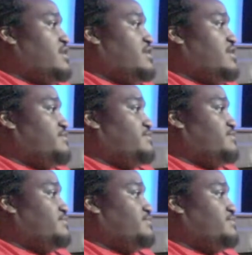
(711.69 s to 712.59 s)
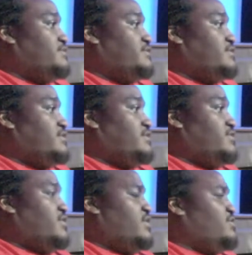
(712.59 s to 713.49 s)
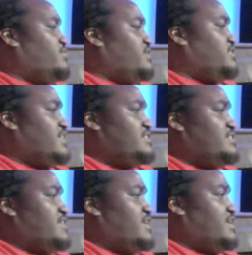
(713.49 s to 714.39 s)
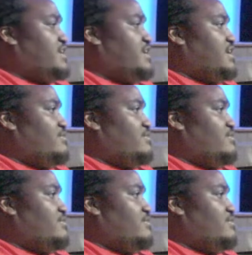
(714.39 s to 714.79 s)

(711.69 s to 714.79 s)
You know, a little bit of Jay-Z here and there,